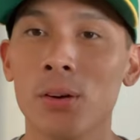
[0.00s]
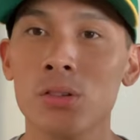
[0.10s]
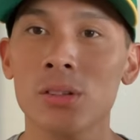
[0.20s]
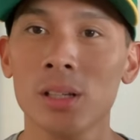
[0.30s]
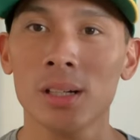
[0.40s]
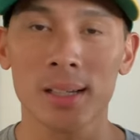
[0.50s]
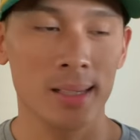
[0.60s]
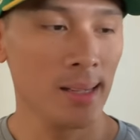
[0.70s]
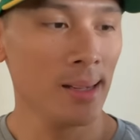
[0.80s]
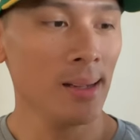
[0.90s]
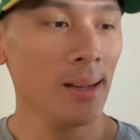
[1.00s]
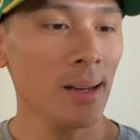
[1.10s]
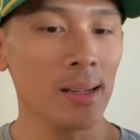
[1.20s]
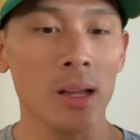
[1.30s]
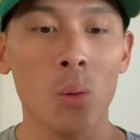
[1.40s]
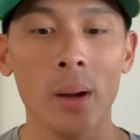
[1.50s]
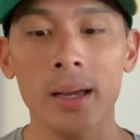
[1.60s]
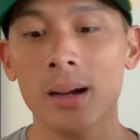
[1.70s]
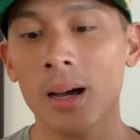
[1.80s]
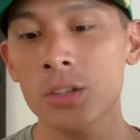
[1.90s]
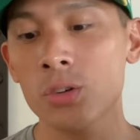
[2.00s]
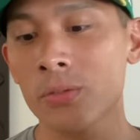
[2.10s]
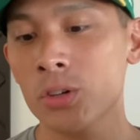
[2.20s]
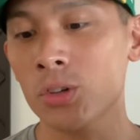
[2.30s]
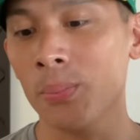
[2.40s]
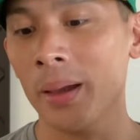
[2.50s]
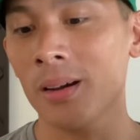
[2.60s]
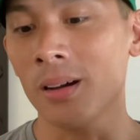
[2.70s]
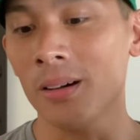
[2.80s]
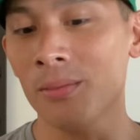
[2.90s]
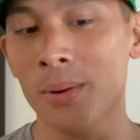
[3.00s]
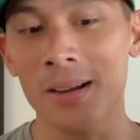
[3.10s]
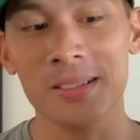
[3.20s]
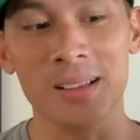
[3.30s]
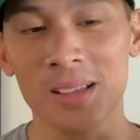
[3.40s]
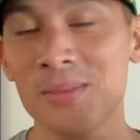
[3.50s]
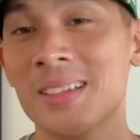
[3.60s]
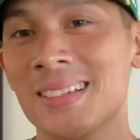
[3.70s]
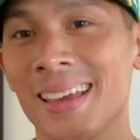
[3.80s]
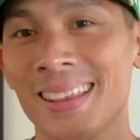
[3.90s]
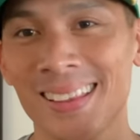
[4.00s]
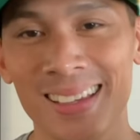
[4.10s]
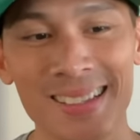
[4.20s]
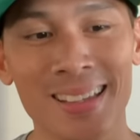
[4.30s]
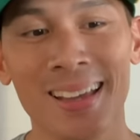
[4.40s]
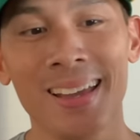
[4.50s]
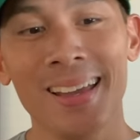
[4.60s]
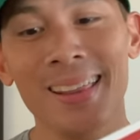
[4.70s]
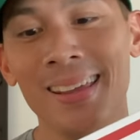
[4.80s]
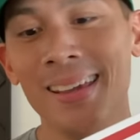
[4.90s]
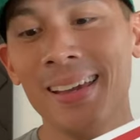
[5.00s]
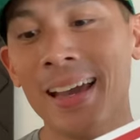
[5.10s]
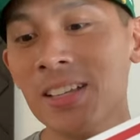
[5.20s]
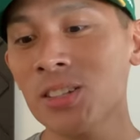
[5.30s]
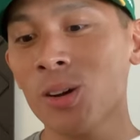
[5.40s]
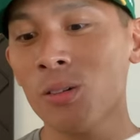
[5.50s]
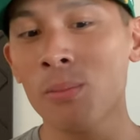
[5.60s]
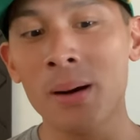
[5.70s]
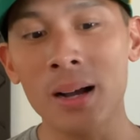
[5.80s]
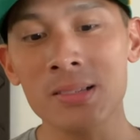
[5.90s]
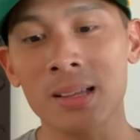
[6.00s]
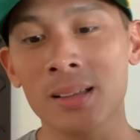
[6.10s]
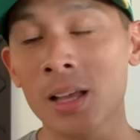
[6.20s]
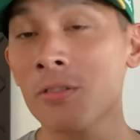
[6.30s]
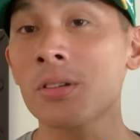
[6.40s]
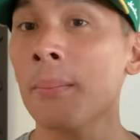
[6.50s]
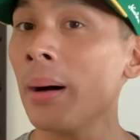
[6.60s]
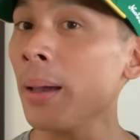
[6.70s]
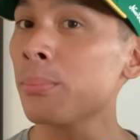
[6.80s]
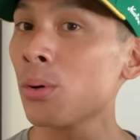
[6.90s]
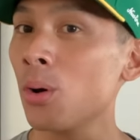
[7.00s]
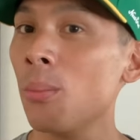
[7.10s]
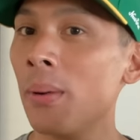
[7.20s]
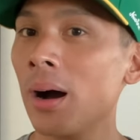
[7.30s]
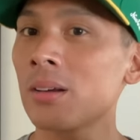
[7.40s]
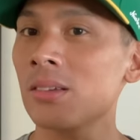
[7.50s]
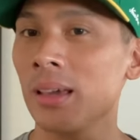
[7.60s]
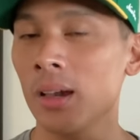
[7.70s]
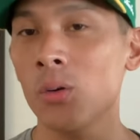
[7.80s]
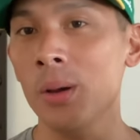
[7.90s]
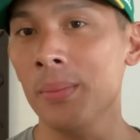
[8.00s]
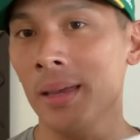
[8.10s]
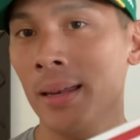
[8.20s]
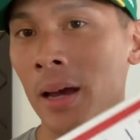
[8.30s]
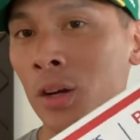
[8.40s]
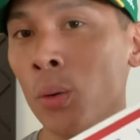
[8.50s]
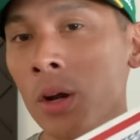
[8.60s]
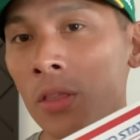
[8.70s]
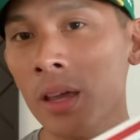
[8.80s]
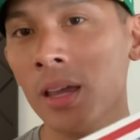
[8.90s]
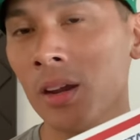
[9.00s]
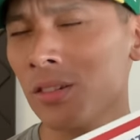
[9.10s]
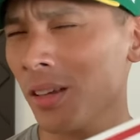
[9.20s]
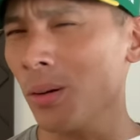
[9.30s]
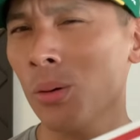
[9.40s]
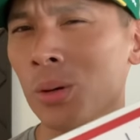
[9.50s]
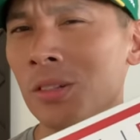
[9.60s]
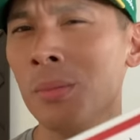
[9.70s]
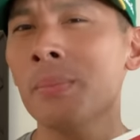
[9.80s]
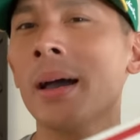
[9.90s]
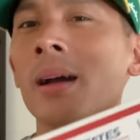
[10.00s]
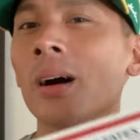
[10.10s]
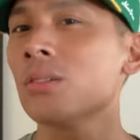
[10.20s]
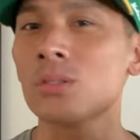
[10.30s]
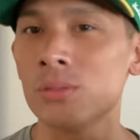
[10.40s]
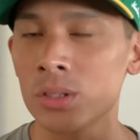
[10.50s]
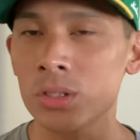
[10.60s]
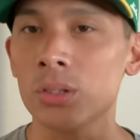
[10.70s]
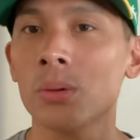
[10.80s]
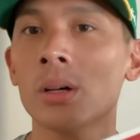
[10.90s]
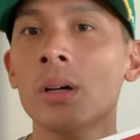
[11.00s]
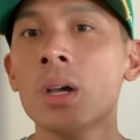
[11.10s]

first look on a quite controversial pair of boxing gloves, to say the least, the Casanova boxing gloves by Pro Boxing Equipment. Now, I know what you're thinking. You're saying, well, what does he mean by controversial? Well,